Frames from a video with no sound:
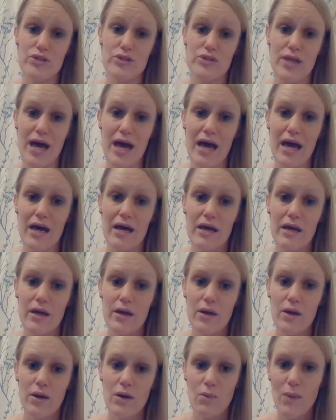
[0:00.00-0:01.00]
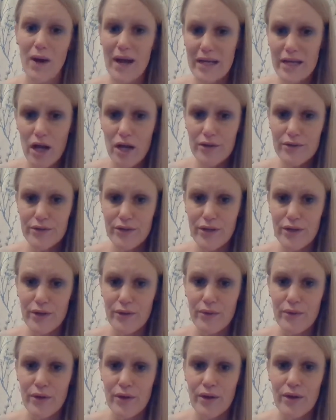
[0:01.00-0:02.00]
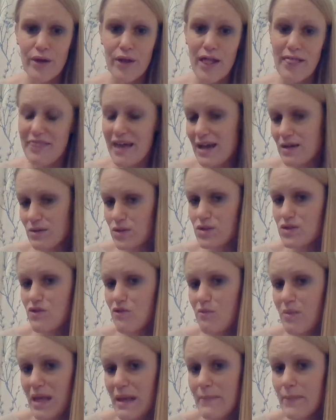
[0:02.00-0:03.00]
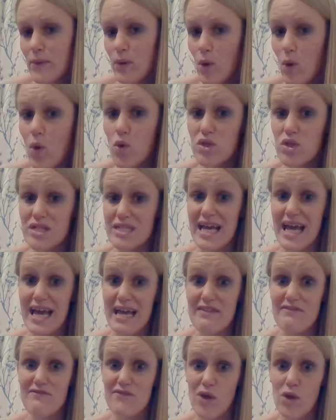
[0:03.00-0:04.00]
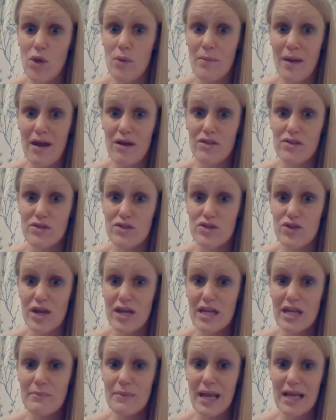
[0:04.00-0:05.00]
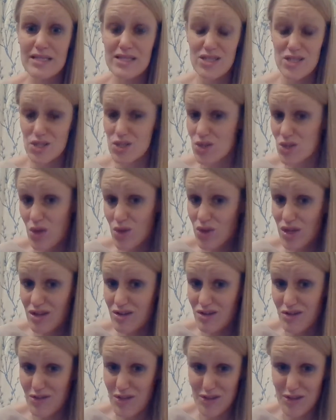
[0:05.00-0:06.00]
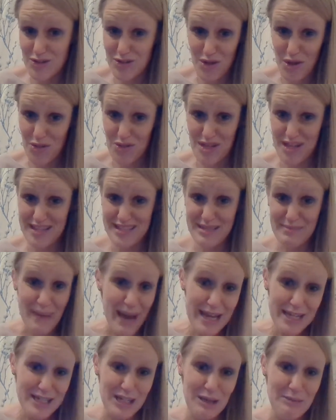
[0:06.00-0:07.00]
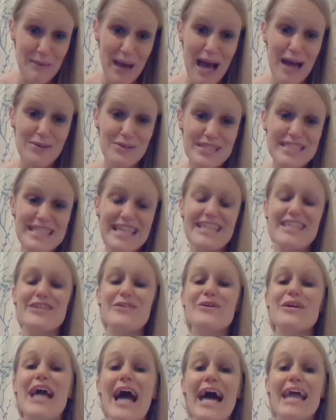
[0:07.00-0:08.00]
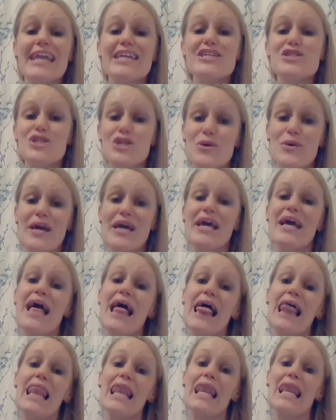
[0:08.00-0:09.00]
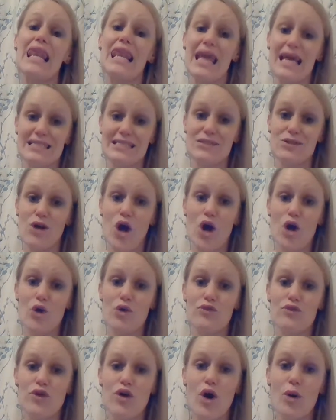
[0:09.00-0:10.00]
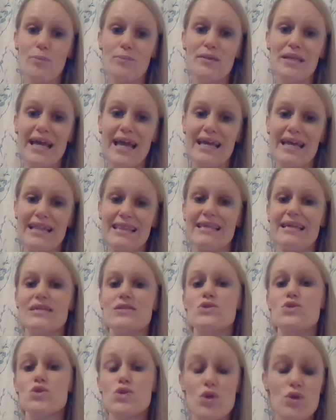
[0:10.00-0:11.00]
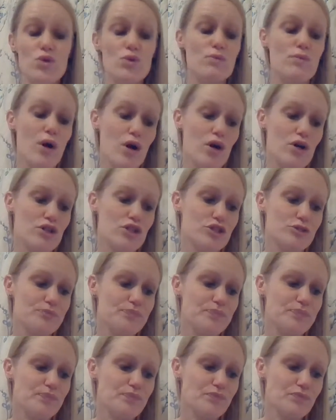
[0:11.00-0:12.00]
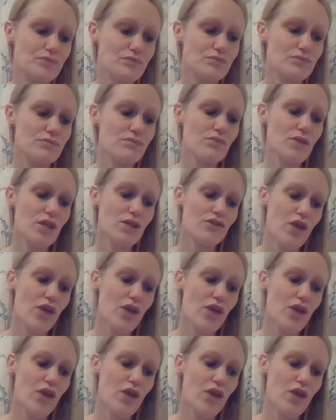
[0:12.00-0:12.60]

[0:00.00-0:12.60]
and actually the 9 to 5 is fine and it's safe and it actually gives you a really stable environment to go off and do all the other things you want to do? Or do you spend half of your life there and you think, I just don't enjoy my job?